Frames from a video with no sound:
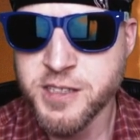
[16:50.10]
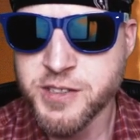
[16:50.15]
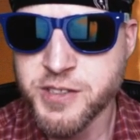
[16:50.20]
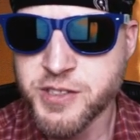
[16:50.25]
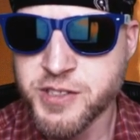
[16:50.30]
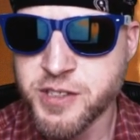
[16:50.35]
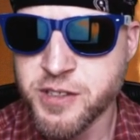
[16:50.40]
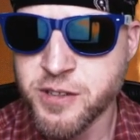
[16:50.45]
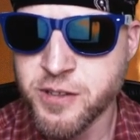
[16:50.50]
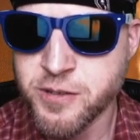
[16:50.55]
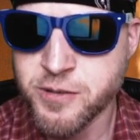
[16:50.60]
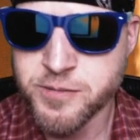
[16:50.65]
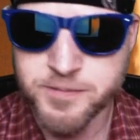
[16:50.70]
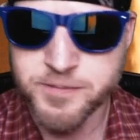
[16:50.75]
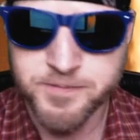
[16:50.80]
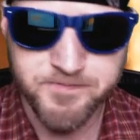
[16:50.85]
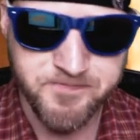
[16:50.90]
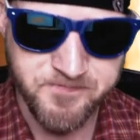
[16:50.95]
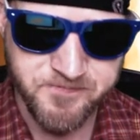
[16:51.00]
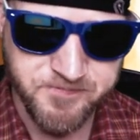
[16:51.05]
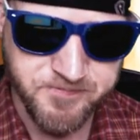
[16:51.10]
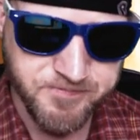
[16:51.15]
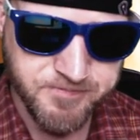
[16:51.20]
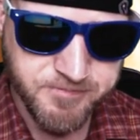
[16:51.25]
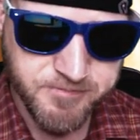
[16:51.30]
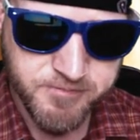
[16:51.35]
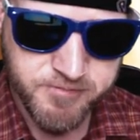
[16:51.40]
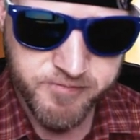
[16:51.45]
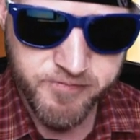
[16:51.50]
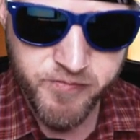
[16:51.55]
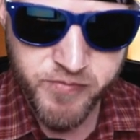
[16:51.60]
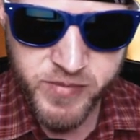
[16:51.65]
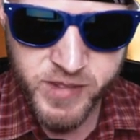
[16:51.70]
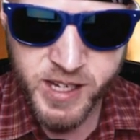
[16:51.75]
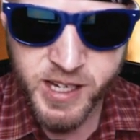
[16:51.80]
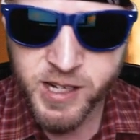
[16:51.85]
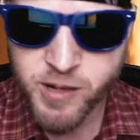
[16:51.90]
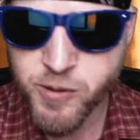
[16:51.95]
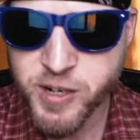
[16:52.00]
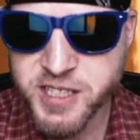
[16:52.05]
So
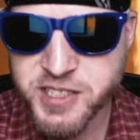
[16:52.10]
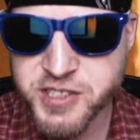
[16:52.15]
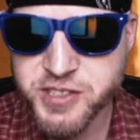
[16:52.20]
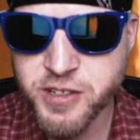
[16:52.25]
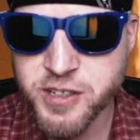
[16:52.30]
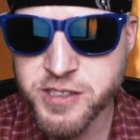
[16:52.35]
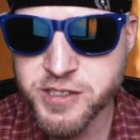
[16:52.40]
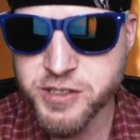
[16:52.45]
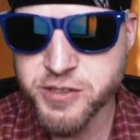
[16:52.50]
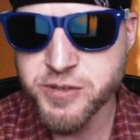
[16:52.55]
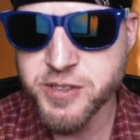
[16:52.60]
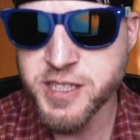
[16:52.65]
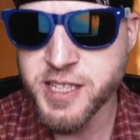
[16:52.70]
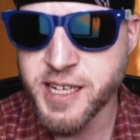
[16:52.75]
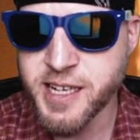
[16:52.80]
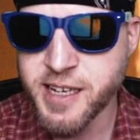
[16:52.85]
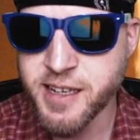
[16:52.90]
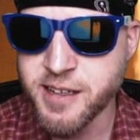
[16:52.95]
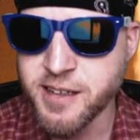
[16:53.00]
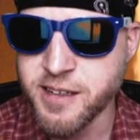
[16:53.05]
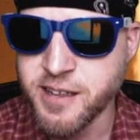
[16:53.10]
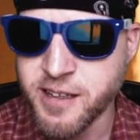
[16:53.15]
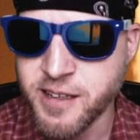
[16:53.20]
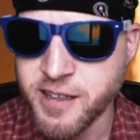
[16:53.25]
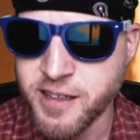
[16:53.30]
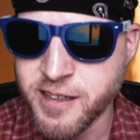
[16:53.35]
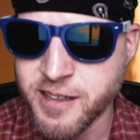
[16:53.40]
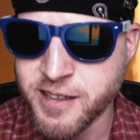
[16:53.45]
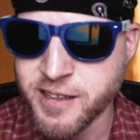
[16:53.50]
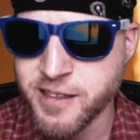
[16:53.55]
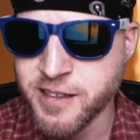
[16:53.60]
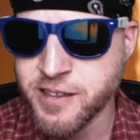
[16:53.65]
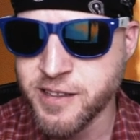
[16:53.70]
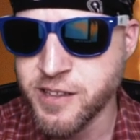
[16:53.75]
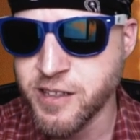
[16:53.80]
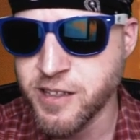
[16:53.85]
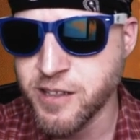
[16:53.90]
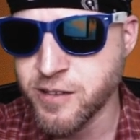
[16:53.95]
anyway, I started doing that, and,